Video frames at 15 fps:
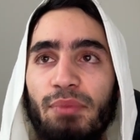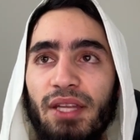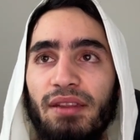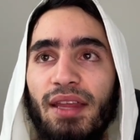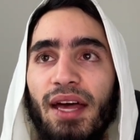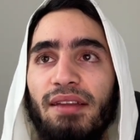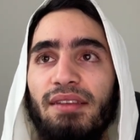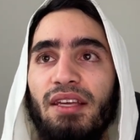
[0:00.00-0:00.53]
been
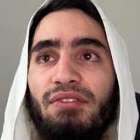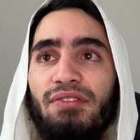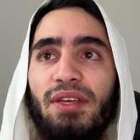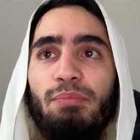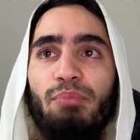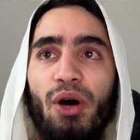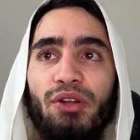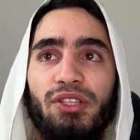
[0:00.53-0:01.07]
that if
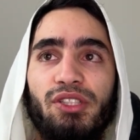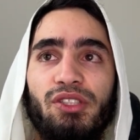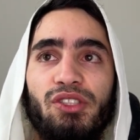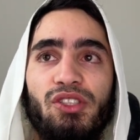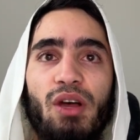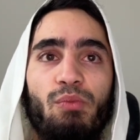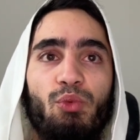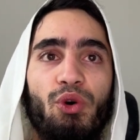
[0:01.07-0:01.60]
he punished
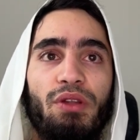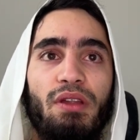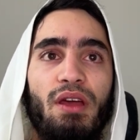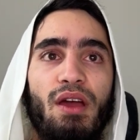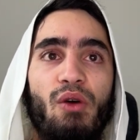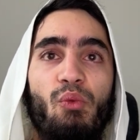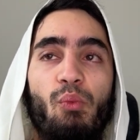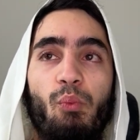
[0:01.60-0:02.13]
someone
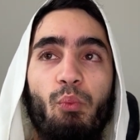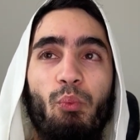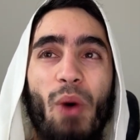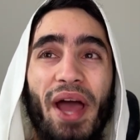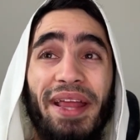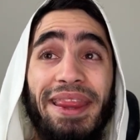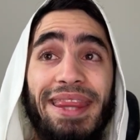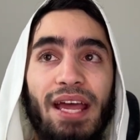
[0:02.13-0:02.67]

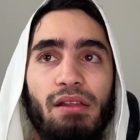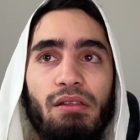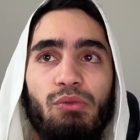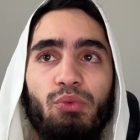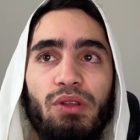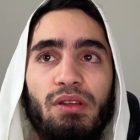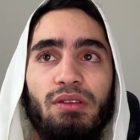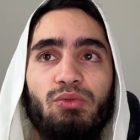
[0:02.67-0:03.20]
by
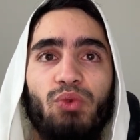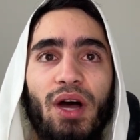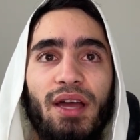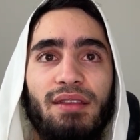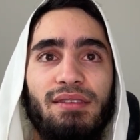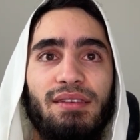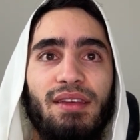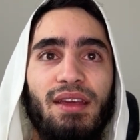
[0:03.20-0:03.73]
death with it,
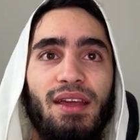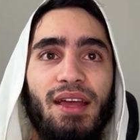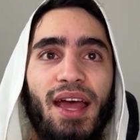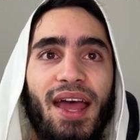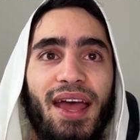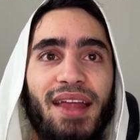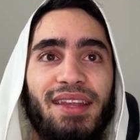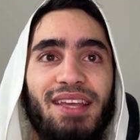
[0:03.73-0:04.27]
right?
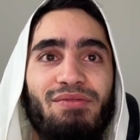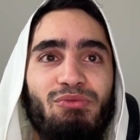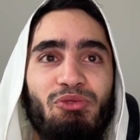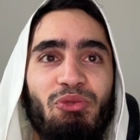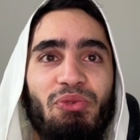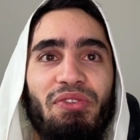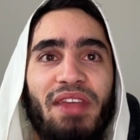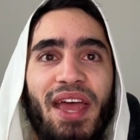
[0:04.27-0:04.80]
And even
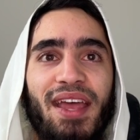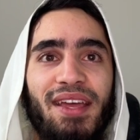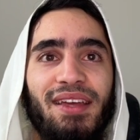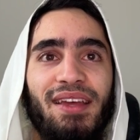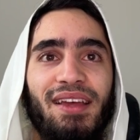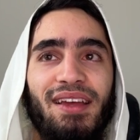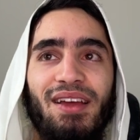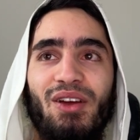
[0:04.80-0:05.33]

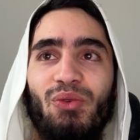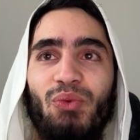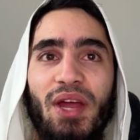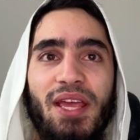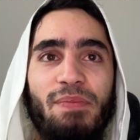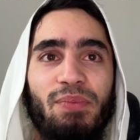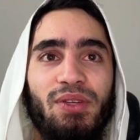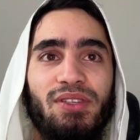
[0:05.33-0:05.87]
today,
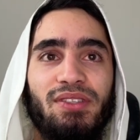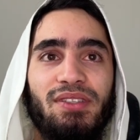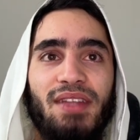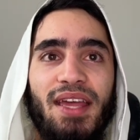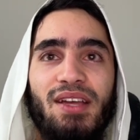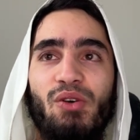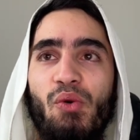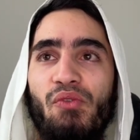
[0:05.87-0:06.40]
rapists,
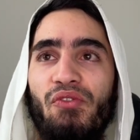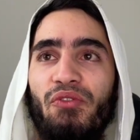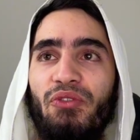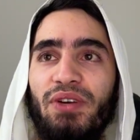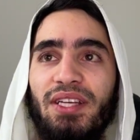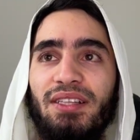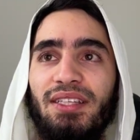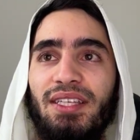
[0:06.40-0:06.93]
they go
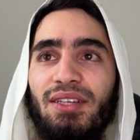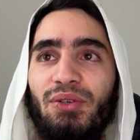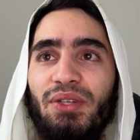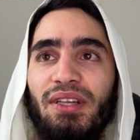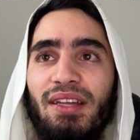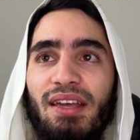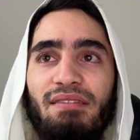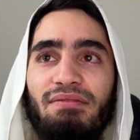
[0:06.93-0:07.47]
freely or
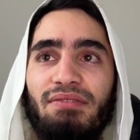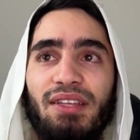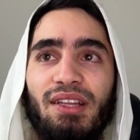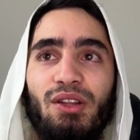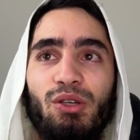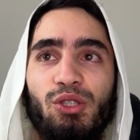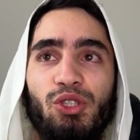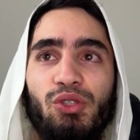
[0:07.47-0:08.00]
live
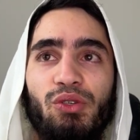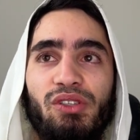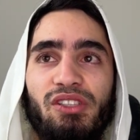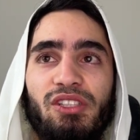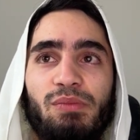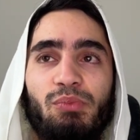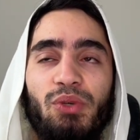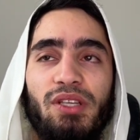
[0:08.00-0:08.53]
in
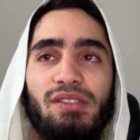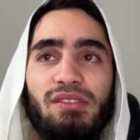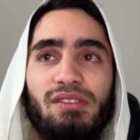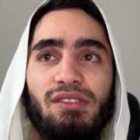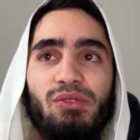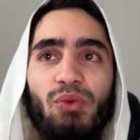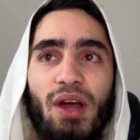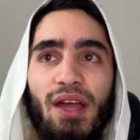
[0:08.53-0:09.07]
luxurious
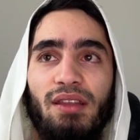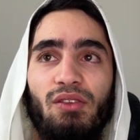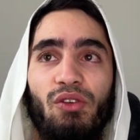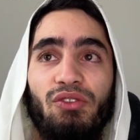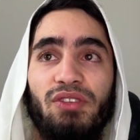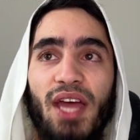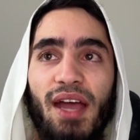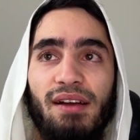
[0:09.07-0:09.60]
prisons, right,
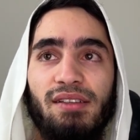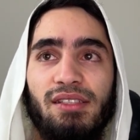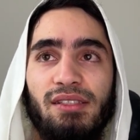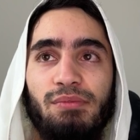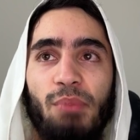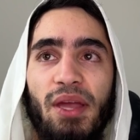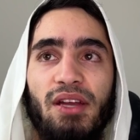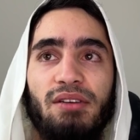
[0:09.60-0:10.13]
on
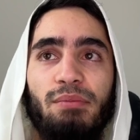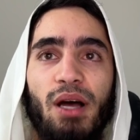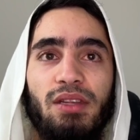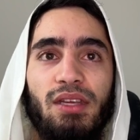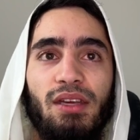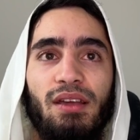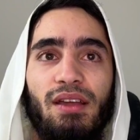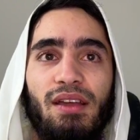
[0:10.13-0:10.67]
taxpayer
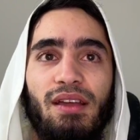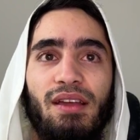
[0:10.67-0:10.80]
money.